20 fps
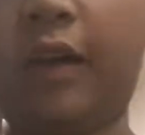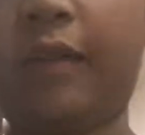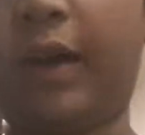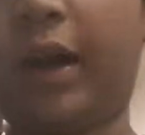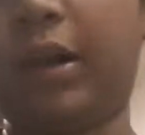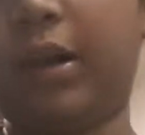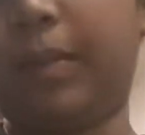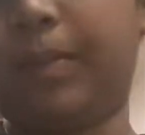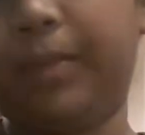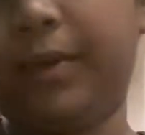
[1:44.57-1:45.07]
of
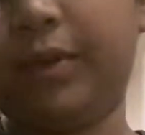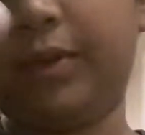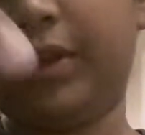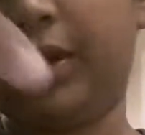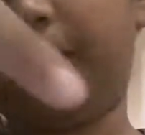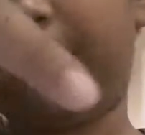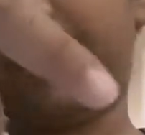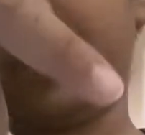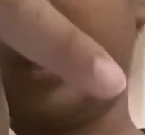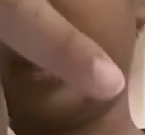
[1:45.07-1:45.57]
how to build
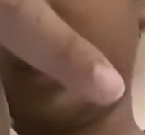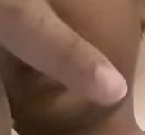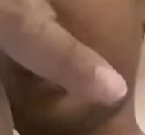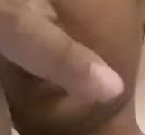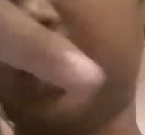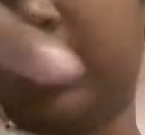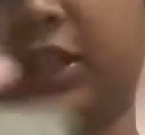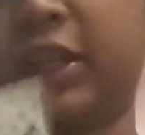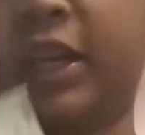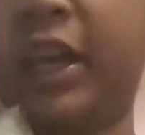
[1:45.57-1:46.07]
the pig
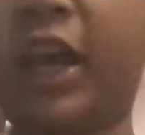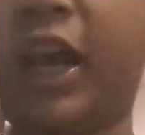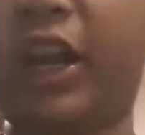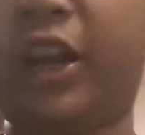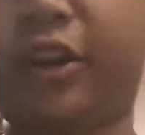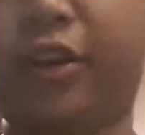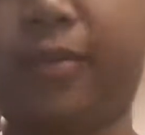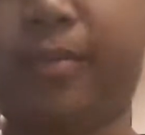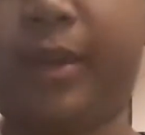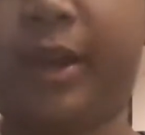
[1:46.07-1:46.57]
and the
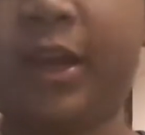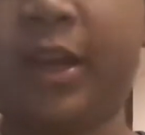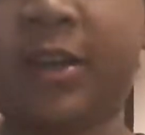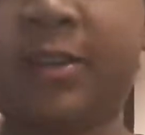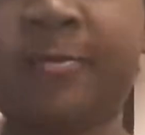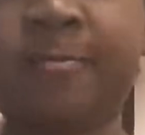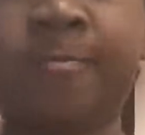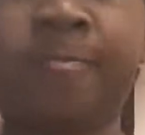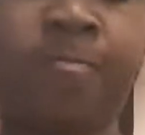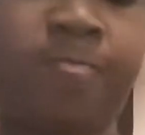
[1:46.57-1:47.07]

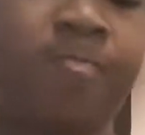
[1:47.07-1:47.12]
Enderman.